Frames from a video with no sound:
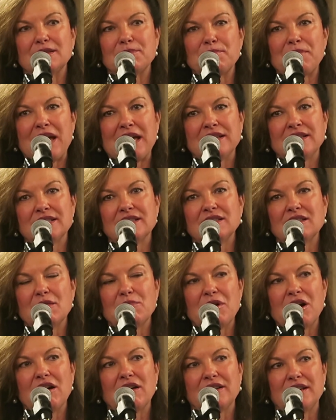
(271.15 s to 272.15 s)
dependent
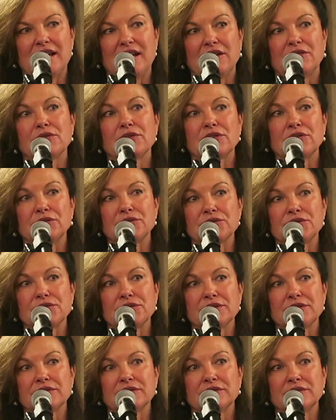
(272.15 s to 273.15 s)
upon
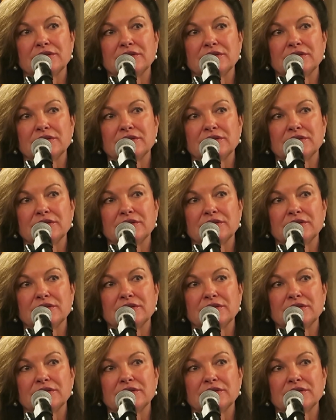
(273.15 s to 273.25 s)
agriculture.